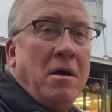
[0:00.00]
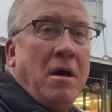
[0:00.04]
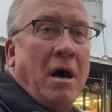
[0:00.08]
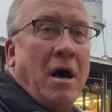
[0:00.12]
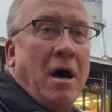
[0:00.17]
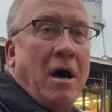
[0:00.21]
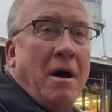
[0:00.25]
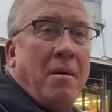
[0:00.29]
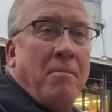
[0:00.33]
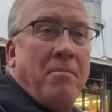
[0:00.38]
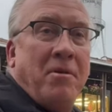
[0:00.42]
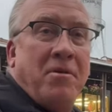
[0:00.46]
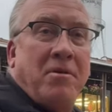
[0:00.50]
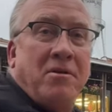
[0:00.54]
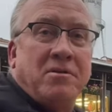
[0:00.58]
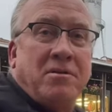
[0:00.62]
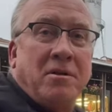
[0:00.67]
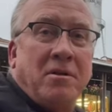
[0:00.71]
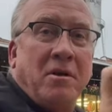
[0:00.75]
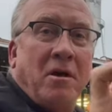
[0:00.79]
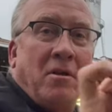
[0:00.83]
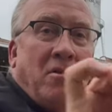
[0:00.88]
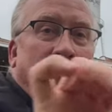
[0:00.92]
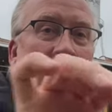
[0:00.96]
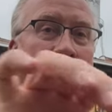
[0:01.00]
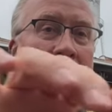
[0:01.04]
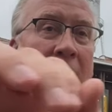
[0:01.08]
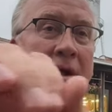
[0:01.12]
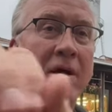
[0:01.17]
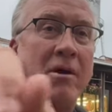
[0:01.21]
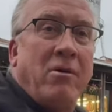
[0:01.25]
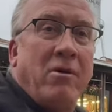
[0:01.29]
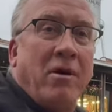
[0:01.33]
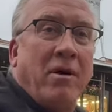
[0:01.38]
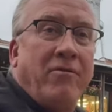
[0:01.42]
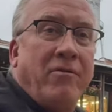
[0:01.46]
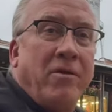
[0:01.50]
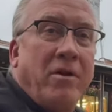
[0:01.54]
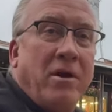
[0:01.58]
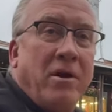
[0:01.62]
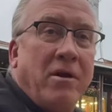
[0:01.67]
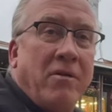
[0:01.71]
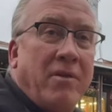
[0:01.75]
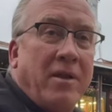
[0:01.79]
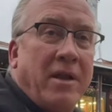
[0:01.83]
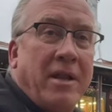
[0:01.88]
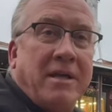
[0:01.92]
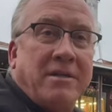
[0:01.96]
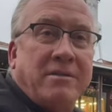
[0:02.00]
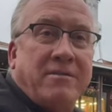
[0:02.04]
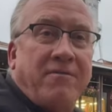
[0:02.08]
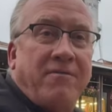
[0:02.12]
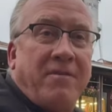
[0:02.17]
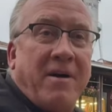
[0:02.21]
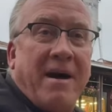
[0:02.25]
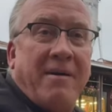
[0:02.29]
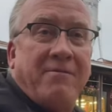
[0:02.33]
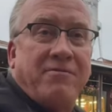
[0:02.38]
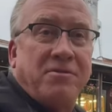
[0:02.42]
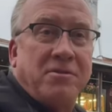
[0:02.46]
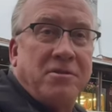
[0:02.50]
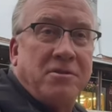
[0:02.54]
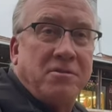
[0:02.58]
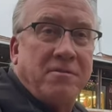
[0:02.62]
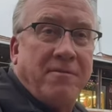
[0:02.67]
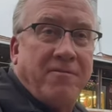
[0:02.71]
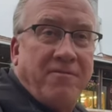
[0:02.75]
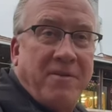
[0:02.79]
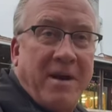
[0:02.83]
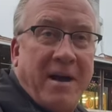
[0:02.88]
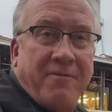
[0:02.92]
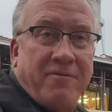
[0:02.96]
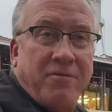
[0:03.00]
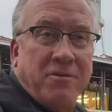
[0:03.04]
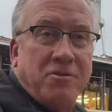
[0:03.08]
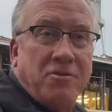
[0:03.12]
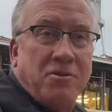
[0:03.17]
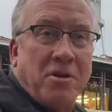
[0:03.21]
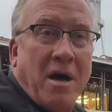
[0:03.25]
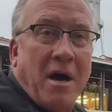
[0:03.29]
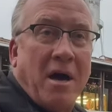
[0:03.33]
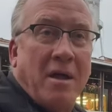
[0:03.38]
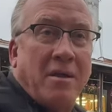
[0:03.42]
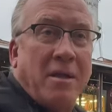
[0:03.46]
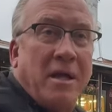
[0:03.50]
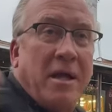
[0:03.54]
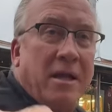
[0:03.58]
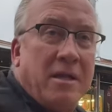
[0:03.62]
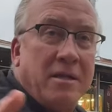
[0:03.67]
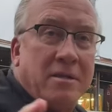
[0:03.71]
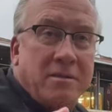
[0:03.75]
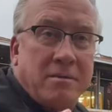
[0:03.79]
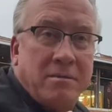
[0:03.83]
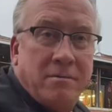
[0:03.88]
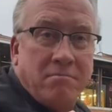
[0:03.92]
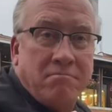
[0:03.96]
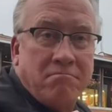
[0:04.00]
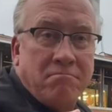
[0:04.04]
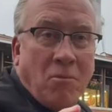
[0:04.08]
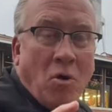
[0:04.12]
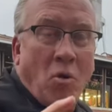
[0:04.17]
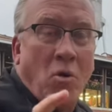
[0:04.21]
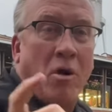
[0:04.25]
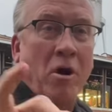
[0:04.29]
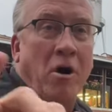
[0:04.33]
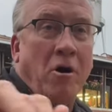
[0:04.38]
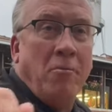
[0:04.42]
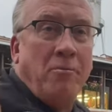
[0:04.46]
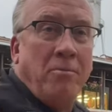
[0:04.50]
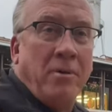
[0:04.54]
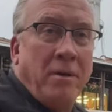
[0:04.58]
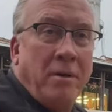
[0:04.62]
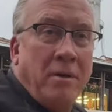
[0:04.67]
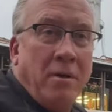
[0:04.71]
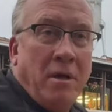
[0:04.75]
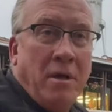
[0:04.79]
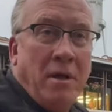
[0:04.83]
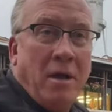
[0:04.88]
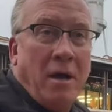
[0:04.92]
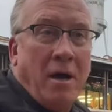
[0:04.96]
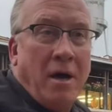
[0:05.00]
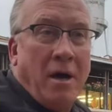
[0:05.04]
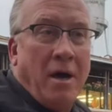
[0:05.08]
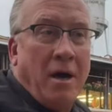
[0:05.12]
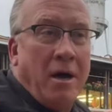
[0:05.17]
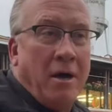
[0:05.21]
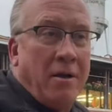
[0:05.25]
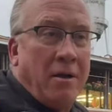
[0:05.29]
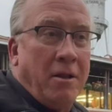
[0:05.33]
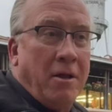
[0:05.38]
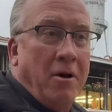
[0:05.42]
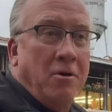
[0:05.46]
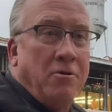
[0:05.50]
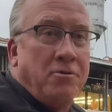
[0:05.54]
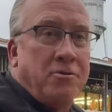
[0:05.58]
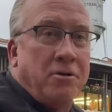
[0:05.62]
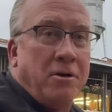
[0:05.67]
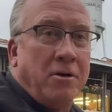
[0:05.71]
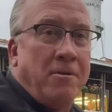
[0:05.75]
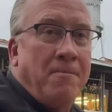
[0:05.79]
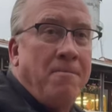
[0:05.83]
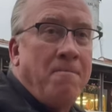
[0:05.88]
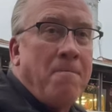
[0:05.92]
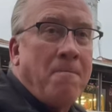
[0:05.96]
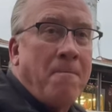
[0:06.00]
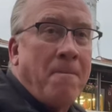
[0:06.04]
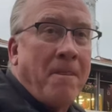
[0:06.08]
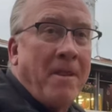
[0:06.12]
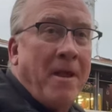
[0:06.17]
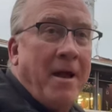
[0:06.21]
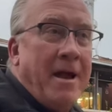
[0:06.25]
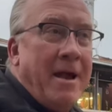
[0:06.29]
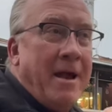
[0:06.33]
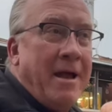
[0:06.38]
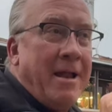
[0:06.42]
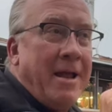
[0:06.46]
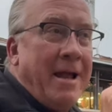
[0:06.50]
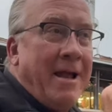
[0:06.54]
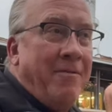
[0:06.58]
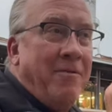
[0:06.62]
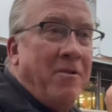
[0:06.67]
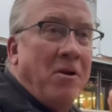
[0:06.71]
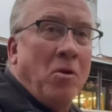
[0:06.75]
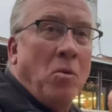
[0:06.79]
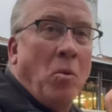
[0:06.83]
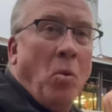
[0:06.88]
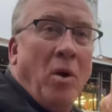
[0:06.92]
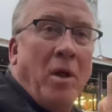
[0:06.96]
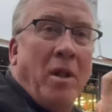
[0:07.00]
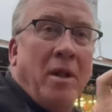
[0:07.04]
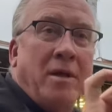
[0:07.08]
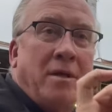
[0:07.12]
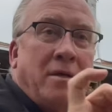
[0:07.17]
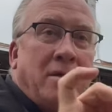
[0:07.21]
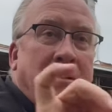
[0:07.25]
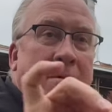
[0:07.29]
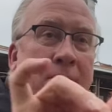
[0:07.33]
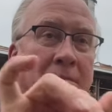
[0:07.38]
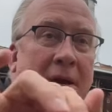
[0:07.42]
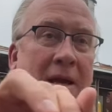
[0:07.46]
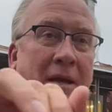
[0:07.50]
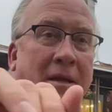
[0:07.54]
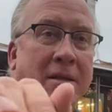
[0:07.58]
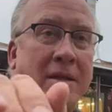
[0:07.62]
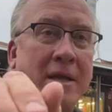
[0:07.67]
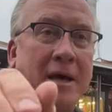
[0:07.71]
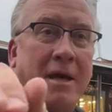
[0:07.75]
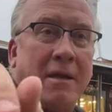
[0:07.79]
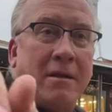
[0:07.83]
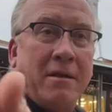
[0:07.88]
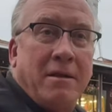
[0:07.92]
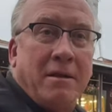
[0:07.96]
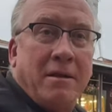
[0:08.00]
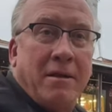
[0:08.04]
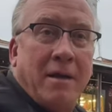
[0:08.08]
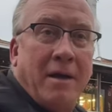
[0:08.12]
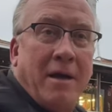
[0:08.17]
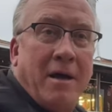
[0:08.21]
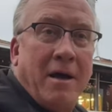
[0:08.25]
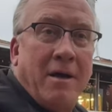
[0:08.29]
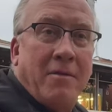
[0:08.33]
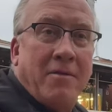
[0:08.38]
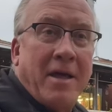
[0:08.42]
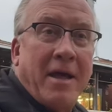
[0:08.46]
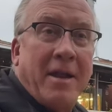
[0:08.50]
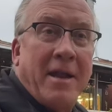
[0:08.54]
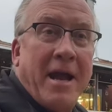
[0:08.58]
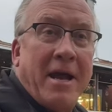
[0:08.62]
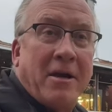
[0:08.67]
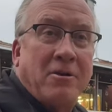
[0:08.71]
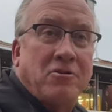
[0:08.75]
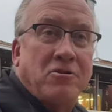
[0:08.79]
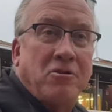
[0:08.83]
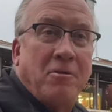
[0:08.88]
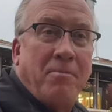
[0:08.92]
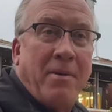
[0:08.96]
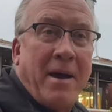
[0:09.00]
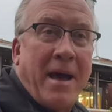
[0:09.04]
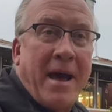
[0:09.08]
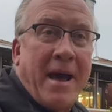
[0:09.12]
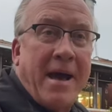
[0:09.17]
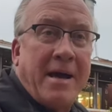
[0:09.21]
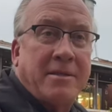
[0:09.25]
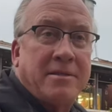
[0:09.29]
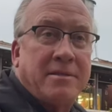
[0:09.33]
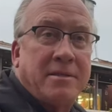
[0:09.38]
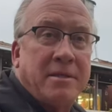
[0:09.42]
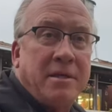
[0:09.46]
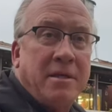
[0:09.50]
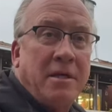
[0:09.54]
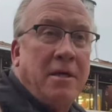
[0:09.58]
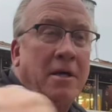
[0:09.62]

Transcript: Uh, but there's another player over here that has a five shoot, five foot shot. It's more open, uh, closer, and, and, they're willing to make that uh, that extra pass.